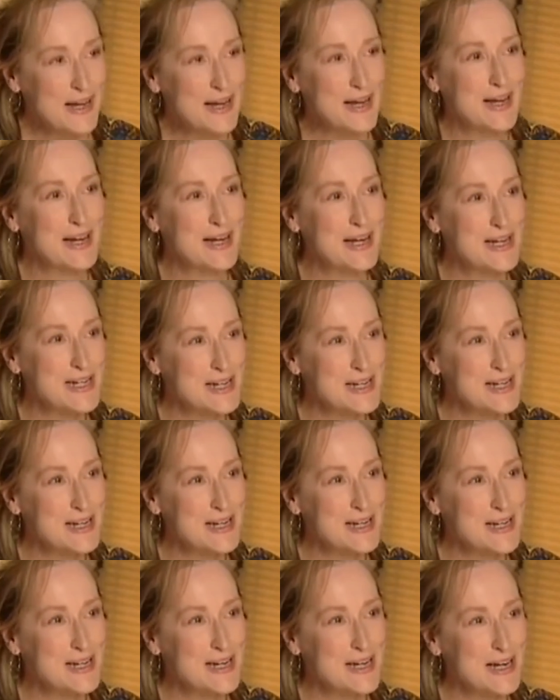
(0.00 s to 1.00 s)
the weight of this
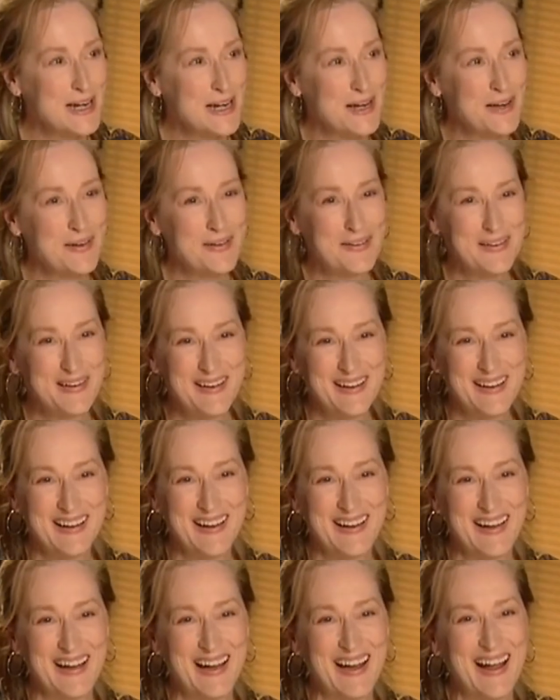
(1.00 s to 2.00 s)
choice was
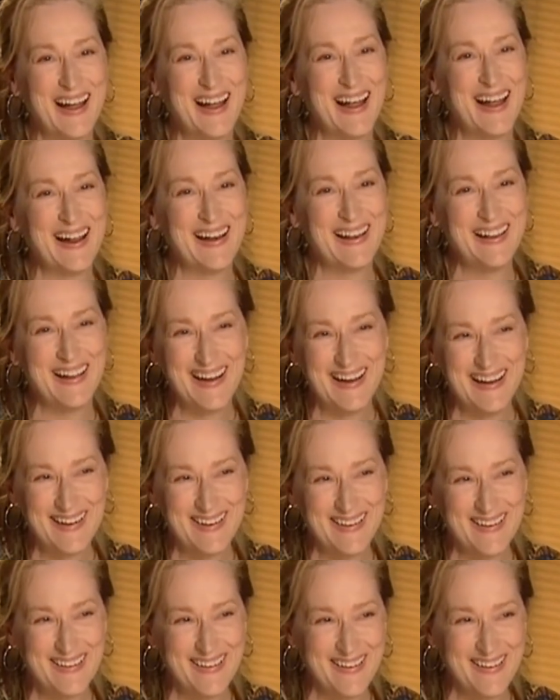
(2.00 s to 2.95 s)
devastating. In a